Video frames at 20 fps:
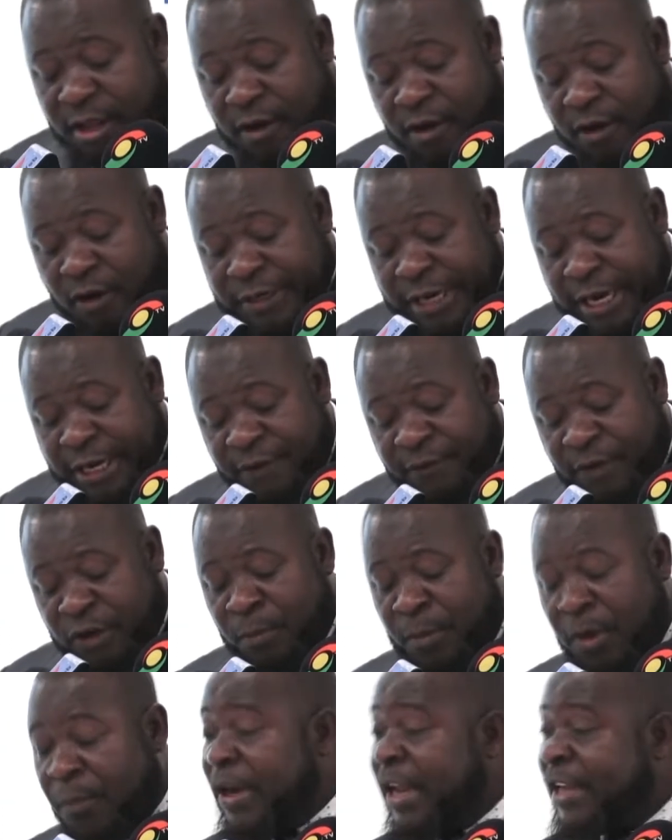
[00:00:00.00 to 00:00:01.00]
On the revenue
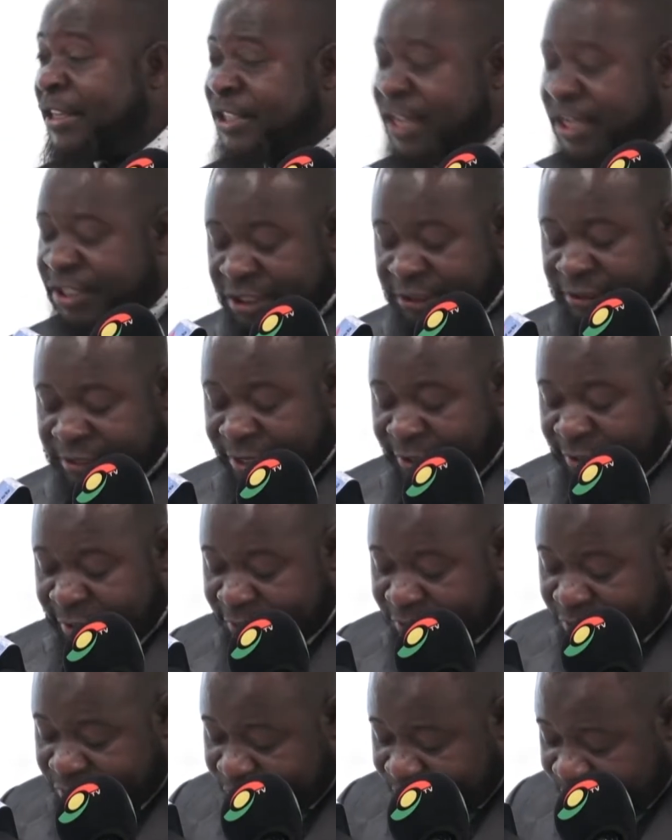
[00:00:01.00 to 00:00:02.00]
mobilization
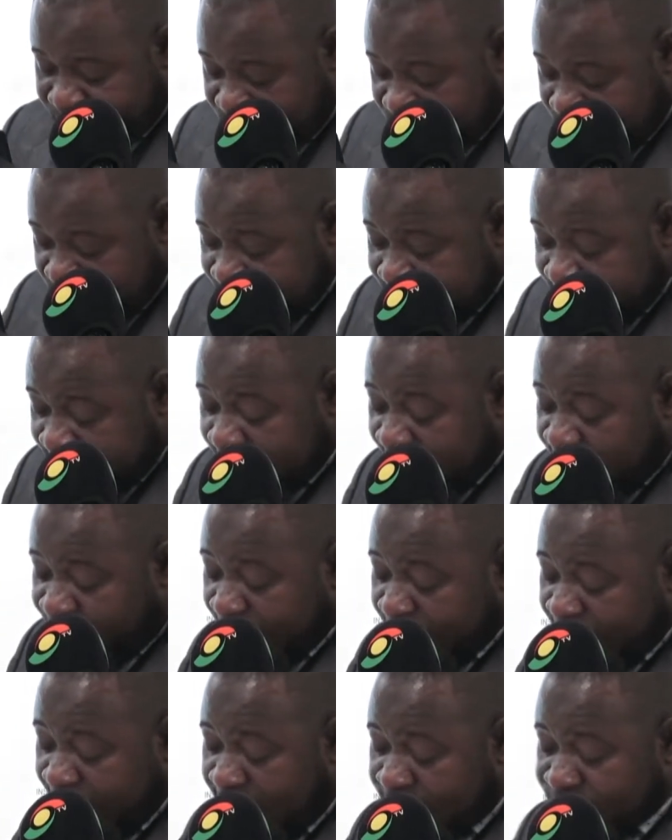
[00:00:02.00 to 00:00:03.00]
challenge, the
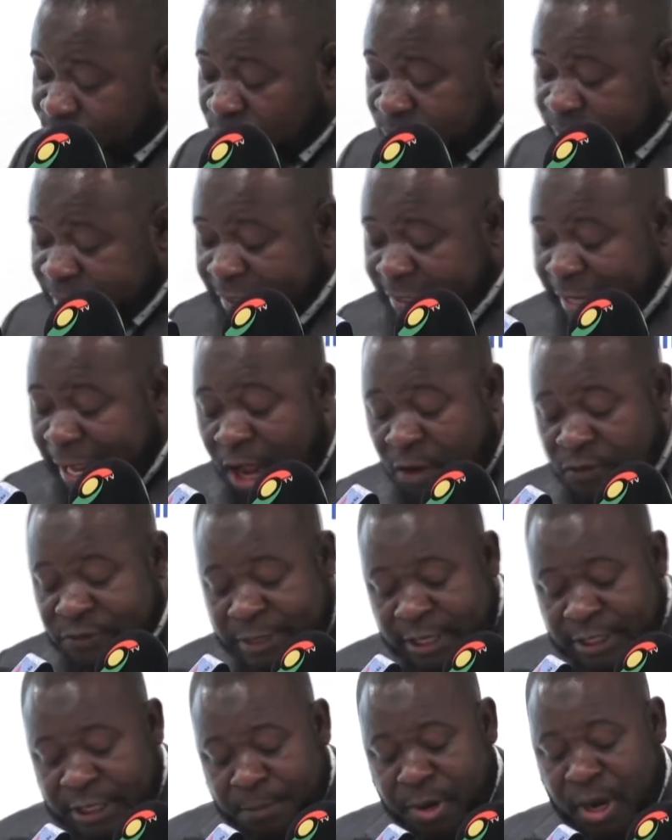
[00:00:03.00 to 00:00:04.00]
government has to think
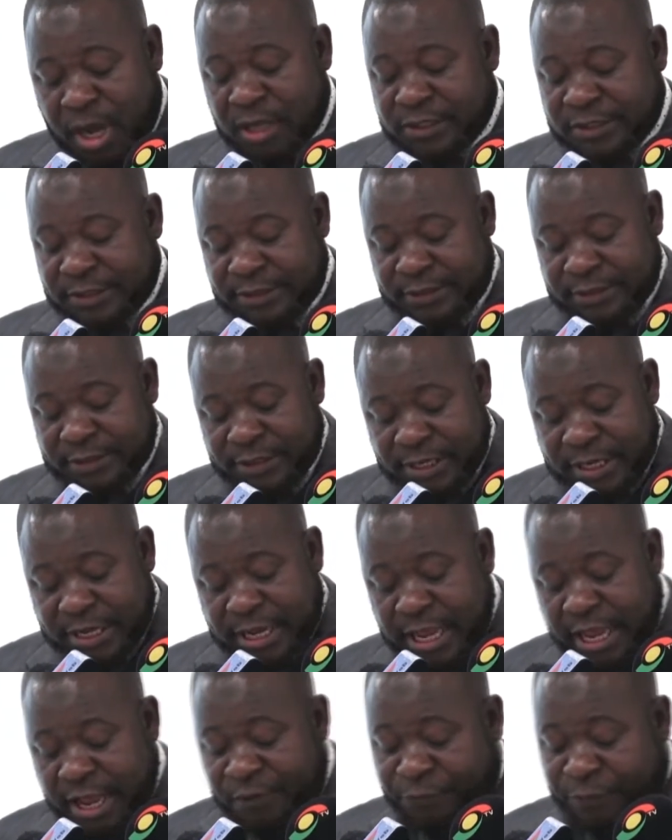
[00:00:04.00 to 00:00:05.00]
outside the box
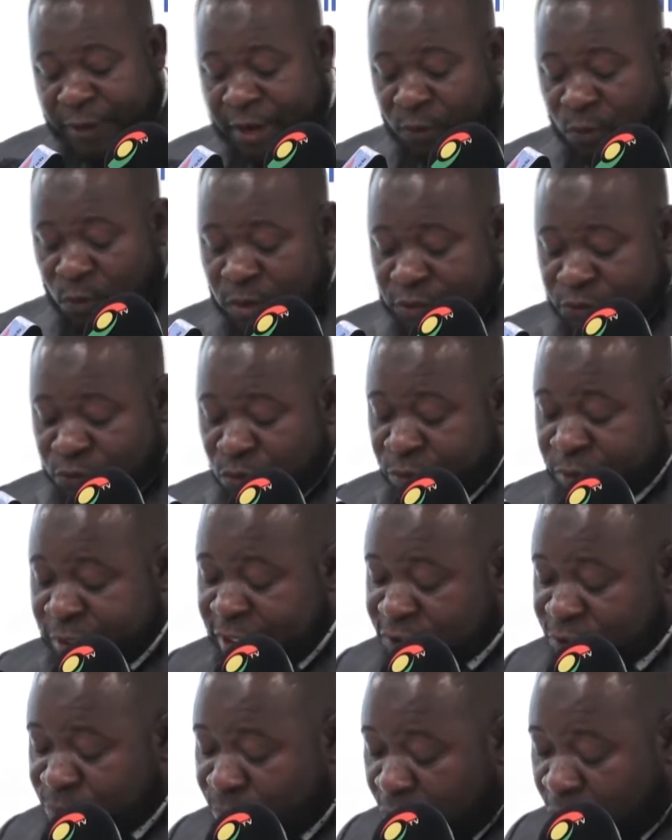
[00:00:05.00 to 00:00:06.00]
and find ways to
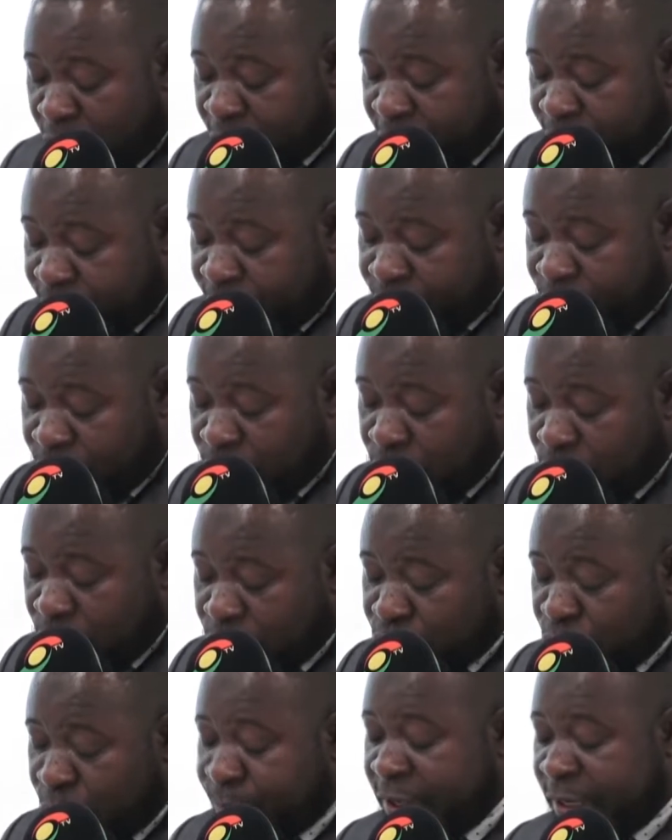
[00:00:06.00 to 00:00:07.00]
raise more revenue
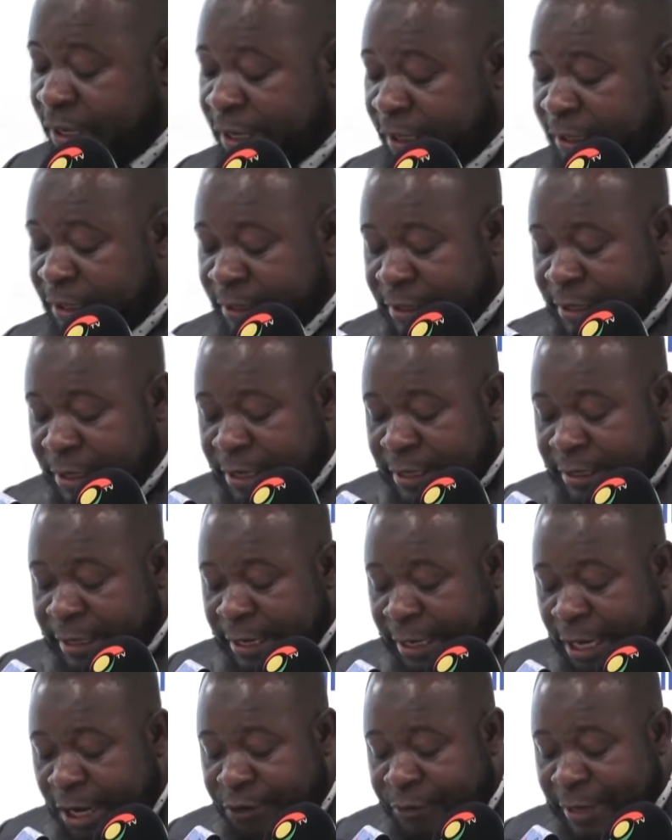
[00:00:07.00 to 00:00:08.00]
to bring the
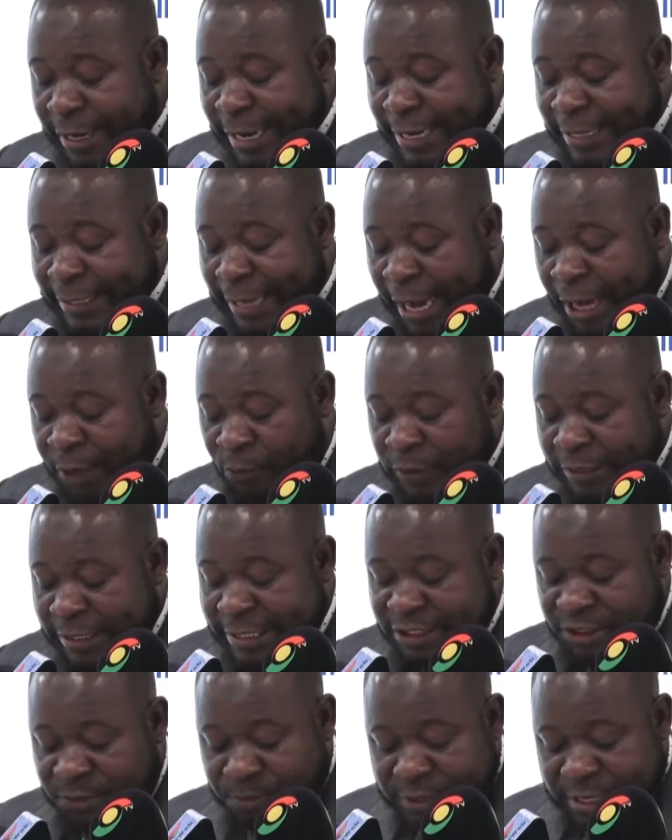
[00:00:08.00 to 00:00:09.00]
country in line with
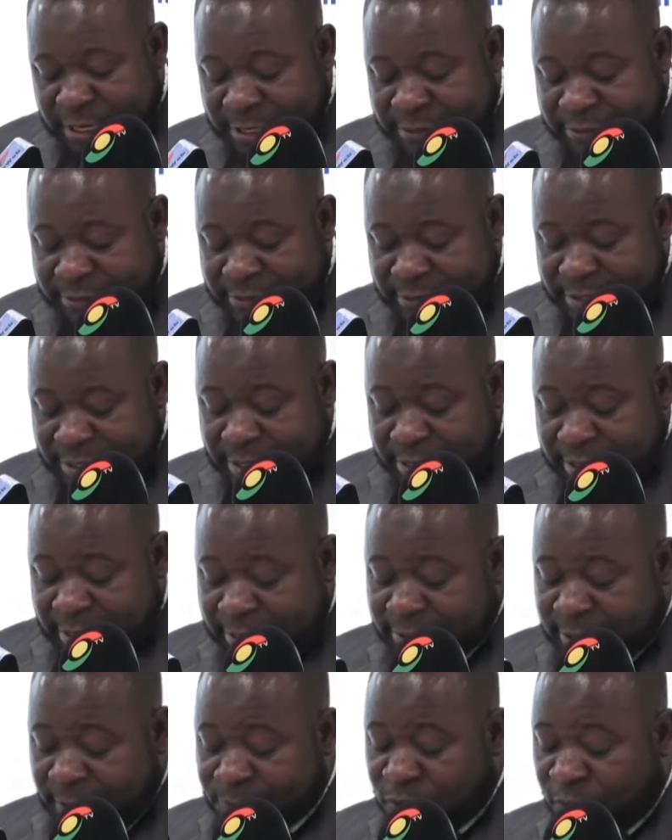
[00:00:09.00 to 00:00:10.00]
its peers
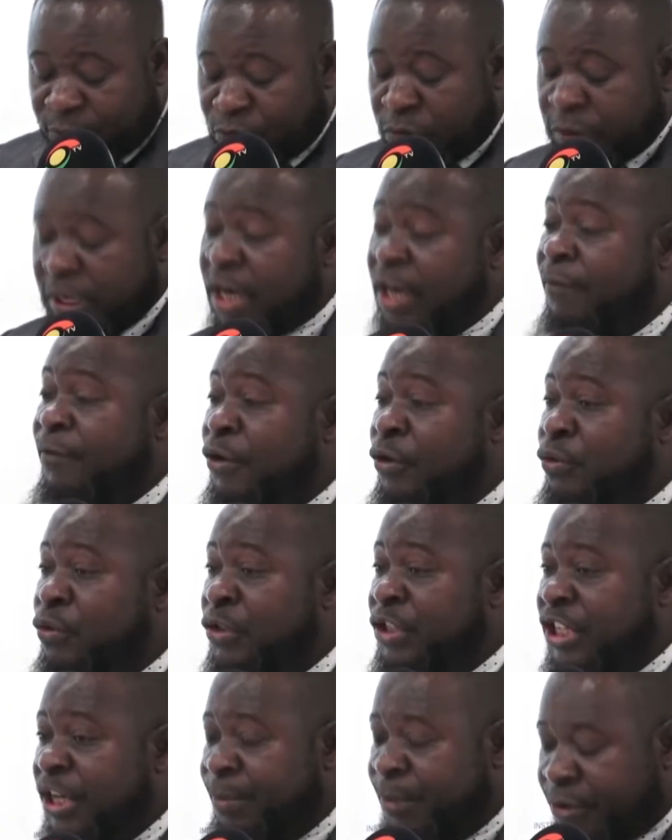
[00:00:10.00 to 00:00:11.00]
in terms of total revenue to
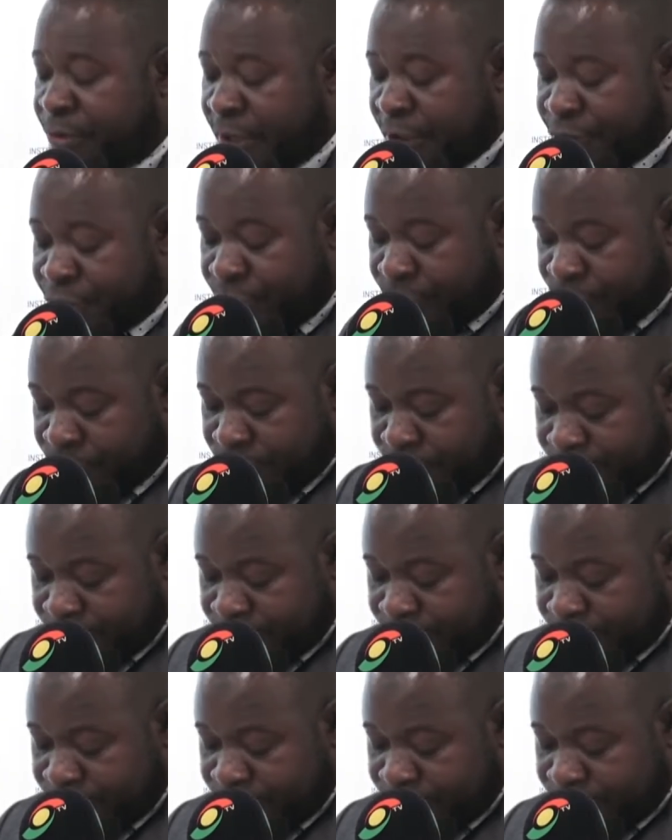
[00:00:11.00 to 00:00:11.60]
GDP ratio.